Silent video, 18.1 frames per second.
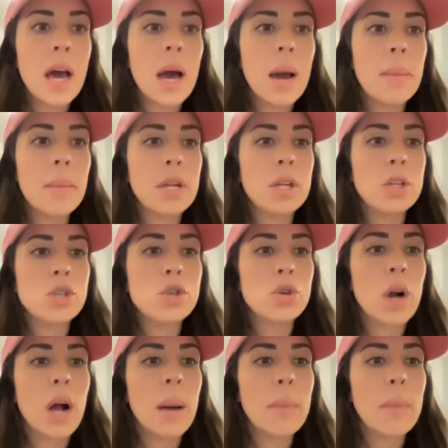I'm going to
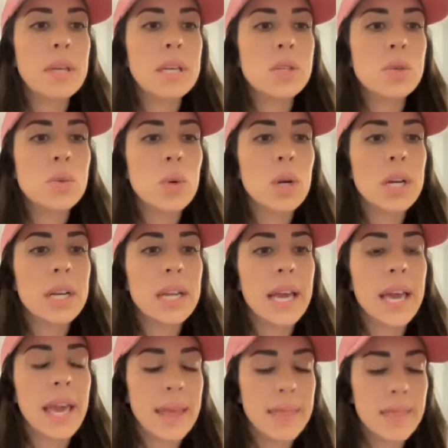drop this
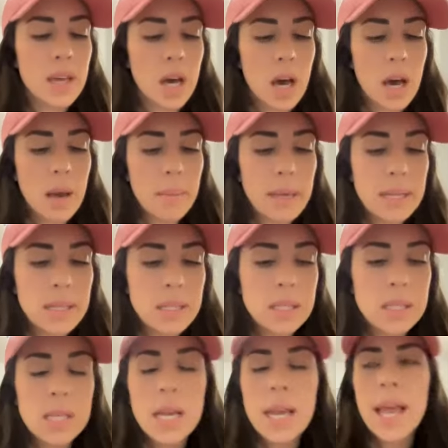wording in the
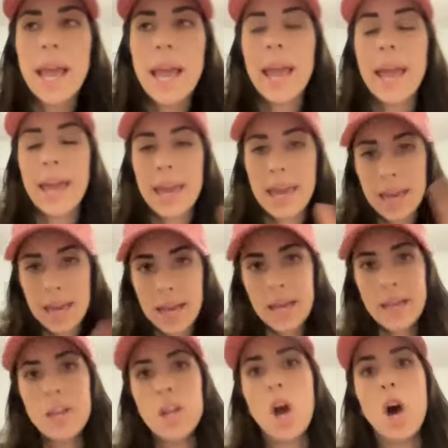comments
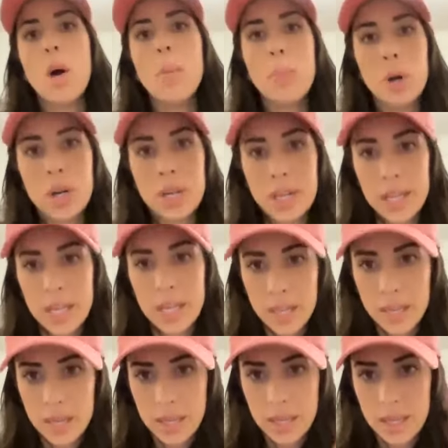and I'll put
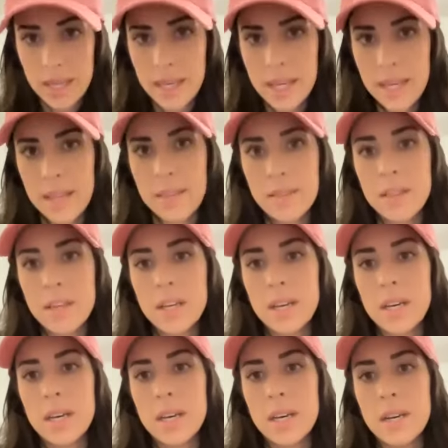it in
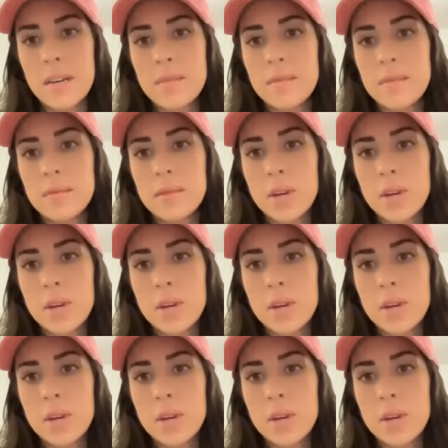the